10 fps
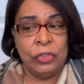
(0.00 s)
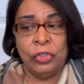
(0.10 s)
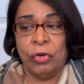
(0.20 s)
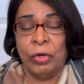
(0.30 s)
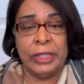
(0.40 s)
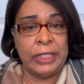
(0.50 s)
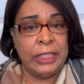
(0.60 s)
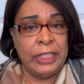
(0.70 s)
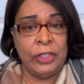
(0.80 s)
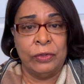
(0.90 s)
knowing that he
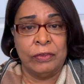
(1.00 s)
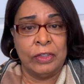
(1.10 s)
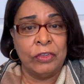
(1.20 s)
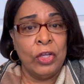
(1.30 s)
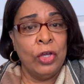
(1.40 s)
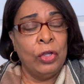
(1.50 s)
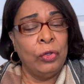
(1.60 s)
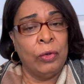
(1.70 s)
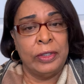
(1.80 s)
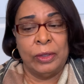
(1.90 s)
hears us,
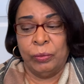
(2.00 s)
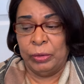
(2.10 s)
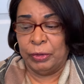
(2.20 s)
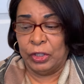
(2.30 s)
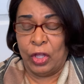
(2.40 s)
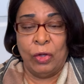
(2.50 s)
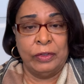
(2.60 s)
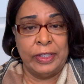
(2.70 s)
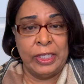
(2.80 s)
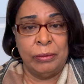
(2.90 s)
knowing that we belong
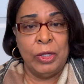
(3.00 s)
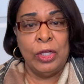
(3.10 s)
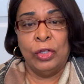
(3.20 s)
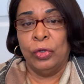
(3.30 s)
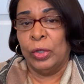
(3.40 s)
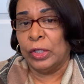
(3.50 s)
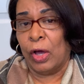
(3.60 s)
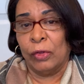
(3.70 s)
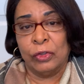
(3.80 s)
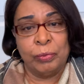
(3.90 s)
to him, knowing that
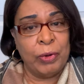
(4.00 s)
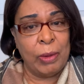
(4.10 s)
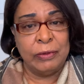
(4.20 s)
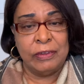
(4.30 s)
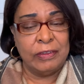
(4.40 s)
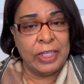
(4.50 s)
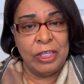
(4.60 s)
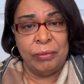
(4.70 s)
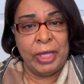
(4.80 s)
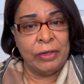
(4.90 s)
all those promises that
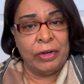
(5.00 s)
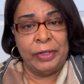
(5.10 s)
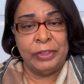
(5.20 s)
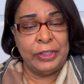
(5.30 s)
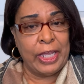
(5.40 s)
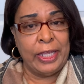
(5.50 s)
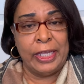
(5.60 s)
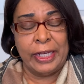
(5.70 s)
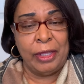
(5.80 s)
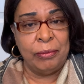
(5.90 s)
he made are yea
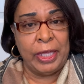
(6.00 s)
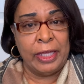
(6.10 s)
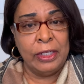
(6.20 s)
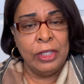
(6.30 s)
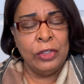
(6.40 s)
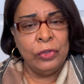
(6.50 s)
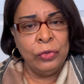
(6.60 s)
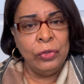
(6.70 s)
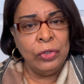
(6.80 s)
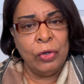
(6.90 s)
and amen.
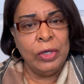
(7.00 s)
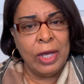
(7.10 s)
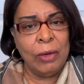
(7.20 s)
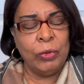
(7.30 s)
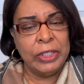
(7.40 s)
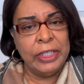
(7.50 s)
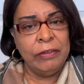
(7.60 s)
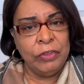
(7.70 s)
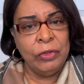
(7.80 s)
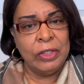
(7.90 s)
Do you know God will
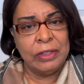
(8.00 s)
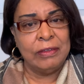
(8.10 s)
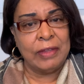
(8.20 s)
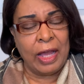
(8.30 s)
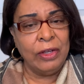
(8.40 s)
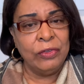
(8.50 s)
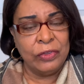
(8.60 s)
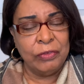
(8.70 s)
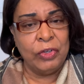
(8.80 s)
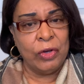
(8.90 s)
give you the desires
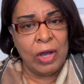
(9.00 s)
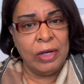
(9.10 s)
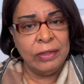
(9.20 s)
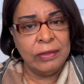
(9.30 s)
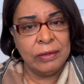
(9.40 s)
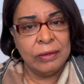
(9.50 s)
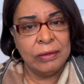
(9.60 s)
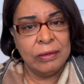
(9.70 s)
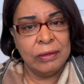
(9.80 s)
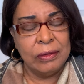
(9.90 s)
of your heart?
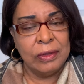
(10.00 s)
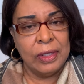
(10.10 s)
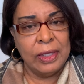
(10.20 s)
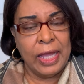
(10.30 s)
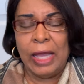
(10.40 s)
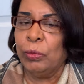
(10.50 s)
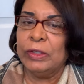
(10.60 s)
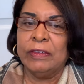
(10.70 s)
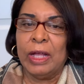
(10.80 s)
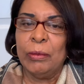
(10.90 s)
And
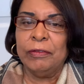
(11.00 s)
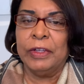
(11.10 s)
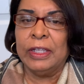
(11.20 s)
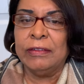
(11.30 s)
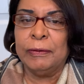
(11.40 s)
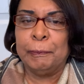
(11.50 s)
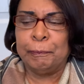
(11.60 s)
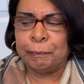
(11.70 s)
with some of us,